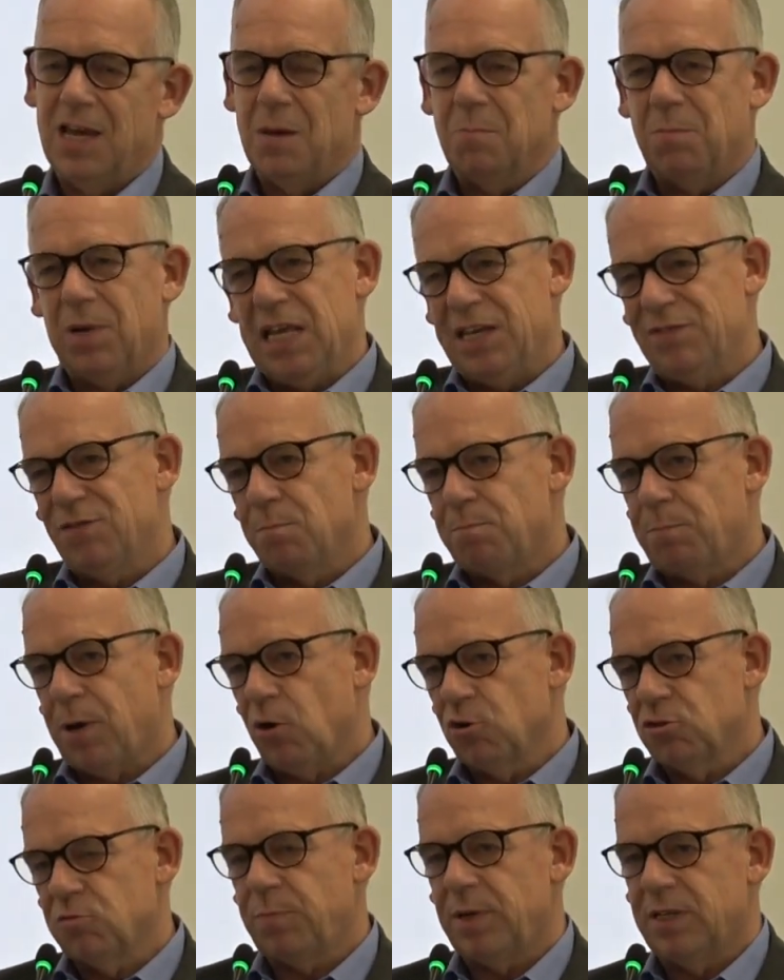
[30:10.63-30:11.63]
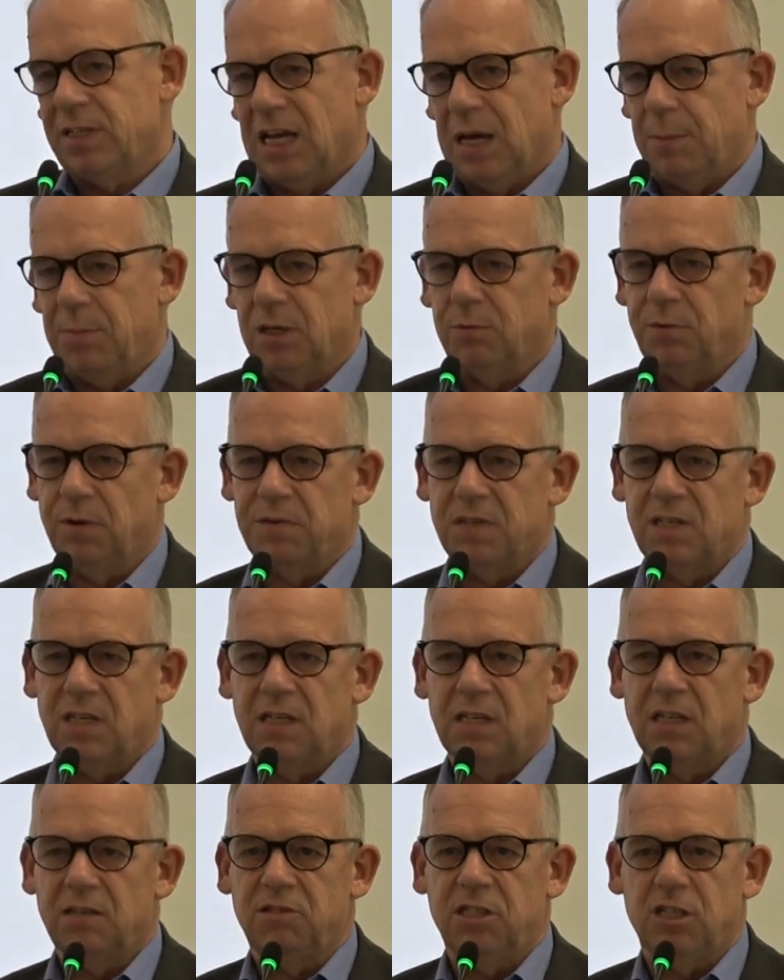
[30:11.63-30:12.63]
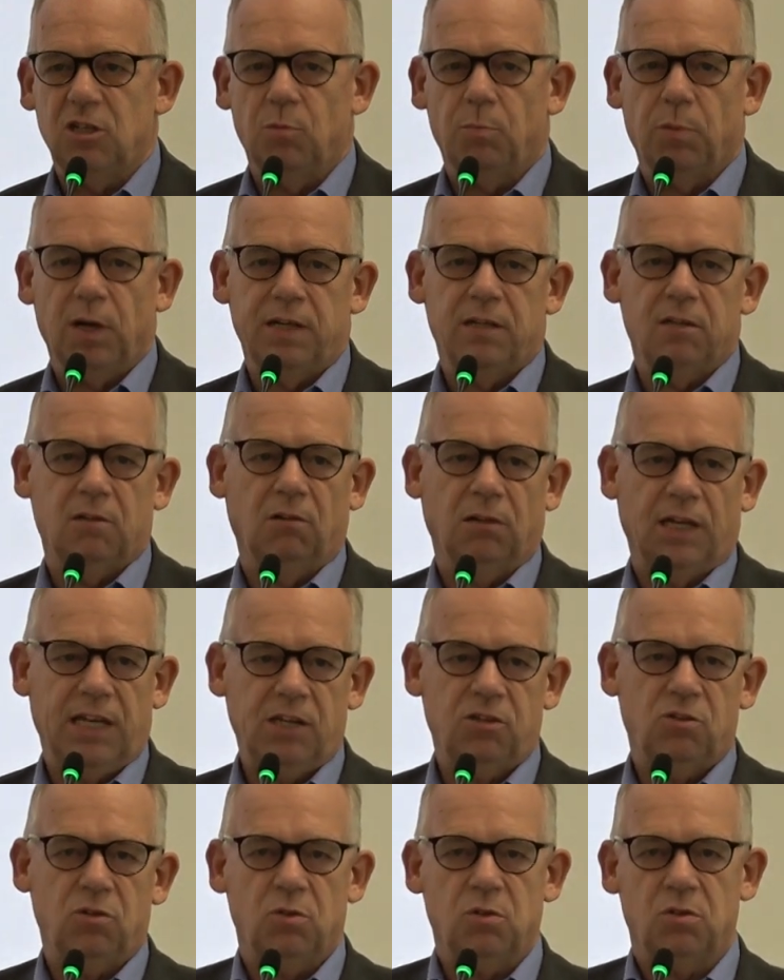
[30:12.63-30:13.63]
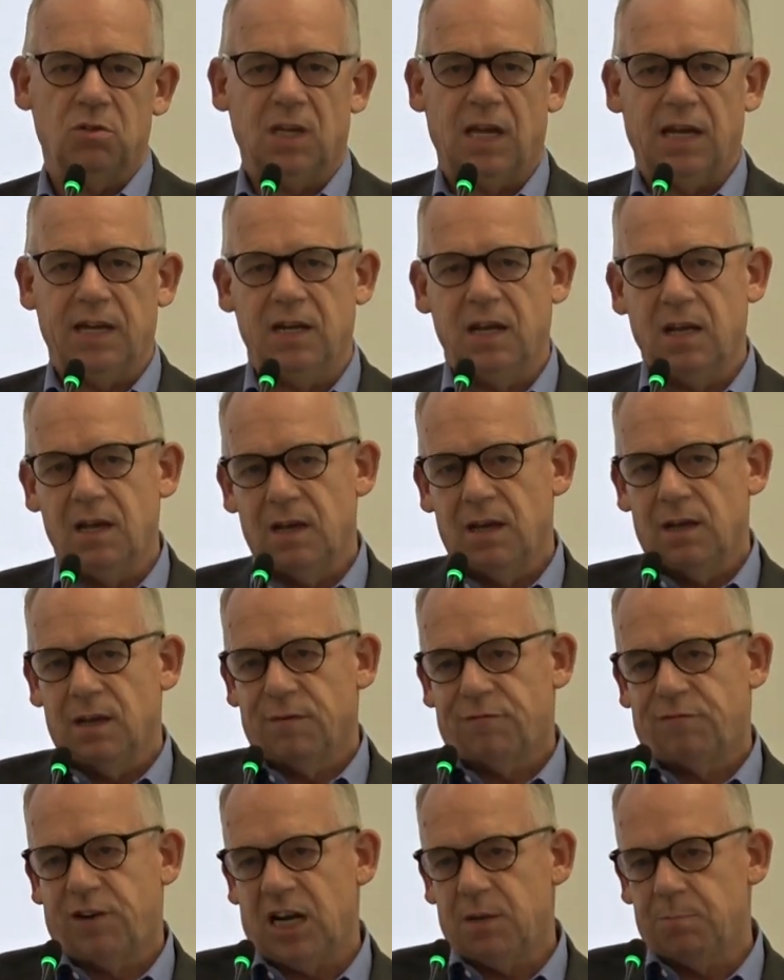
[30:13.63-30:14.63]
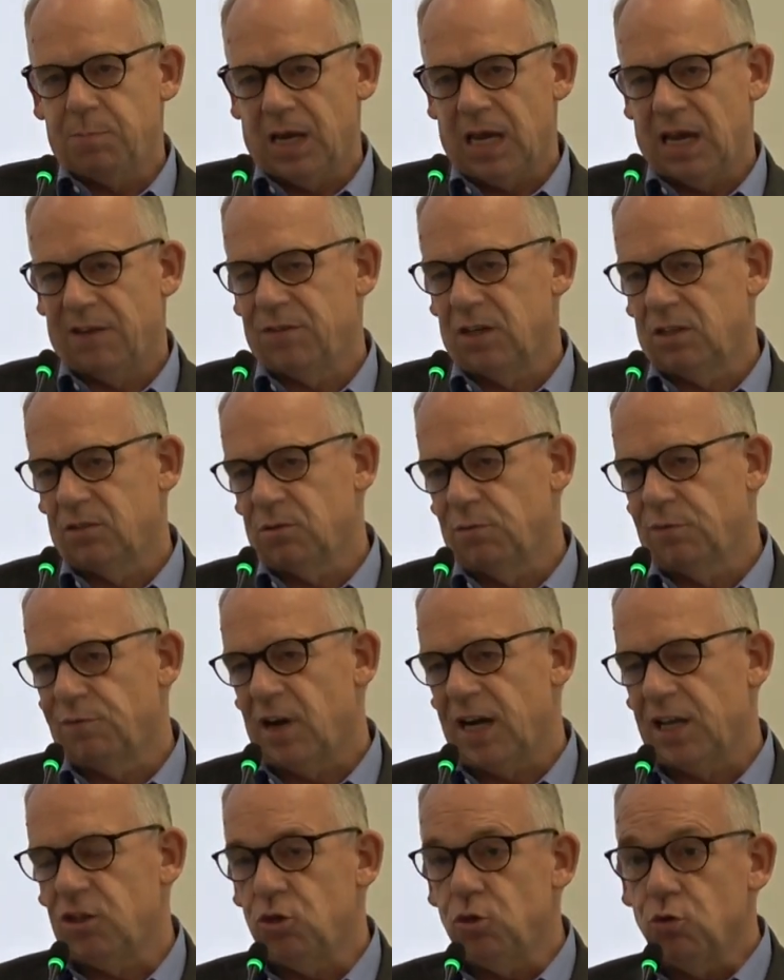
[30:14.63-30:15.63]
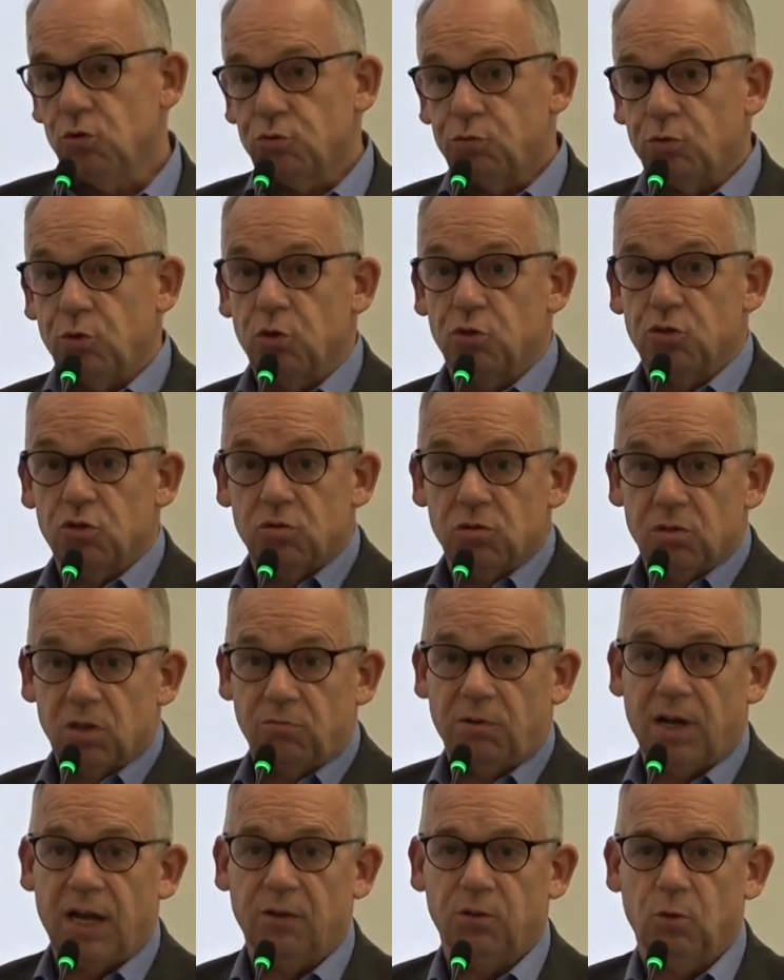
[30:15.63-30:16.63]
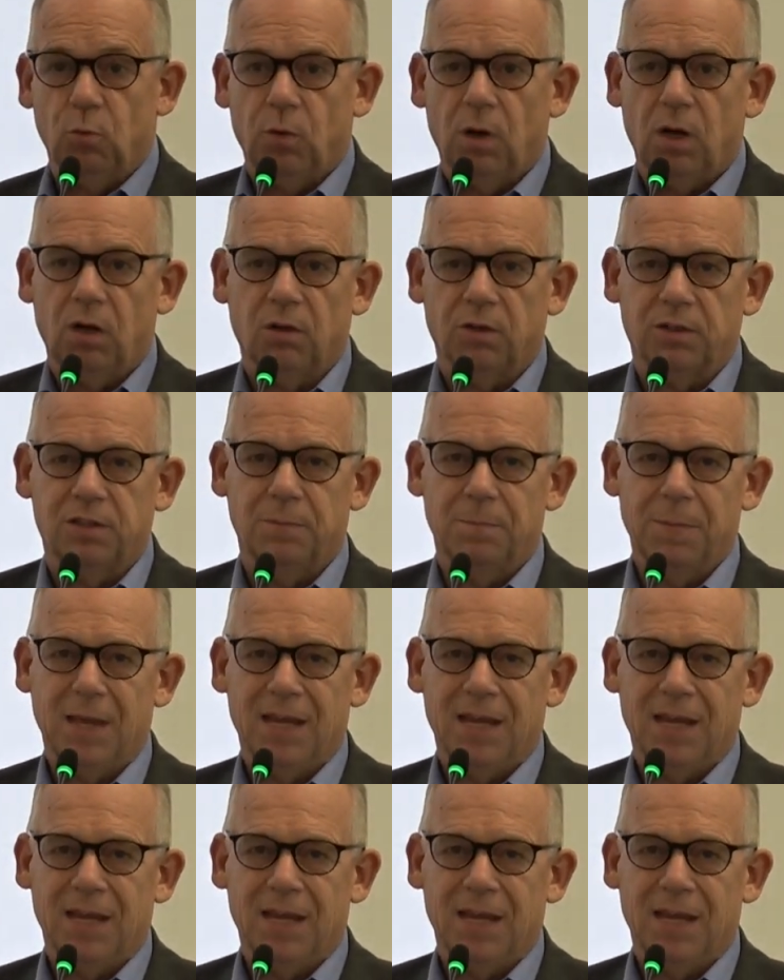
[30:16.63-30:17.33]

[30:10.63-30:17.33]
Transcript: But even post-pandemic, we've seen the geopolitical issues and freight having to find new routes around the world.